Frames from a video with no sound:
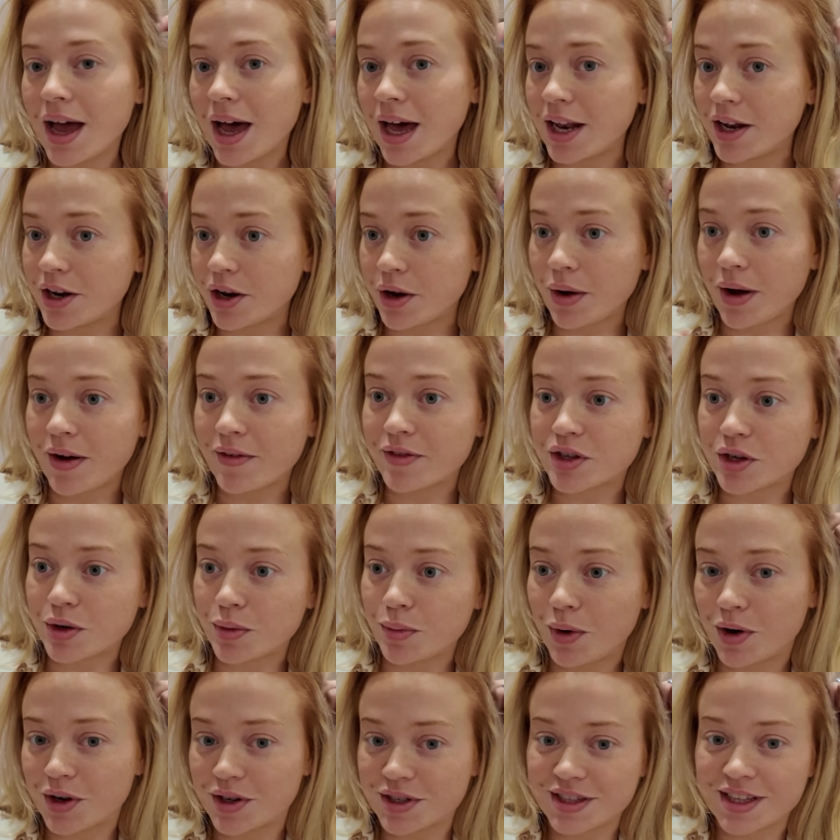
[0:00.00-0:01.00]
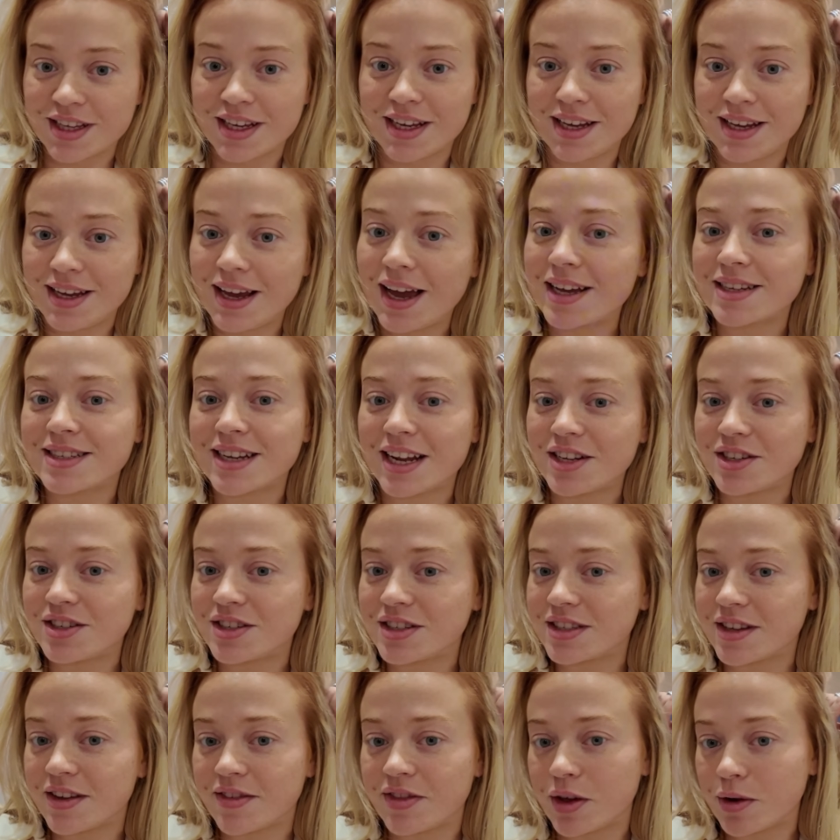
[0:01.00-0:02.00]
and I don't have to wash the
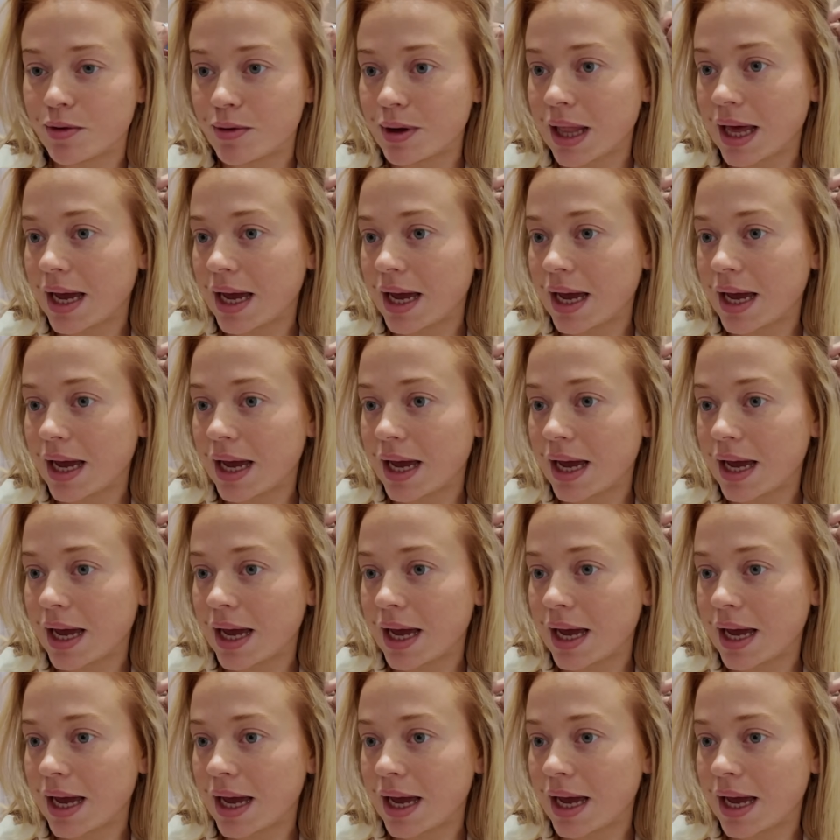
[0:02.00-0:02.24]
extensions if they were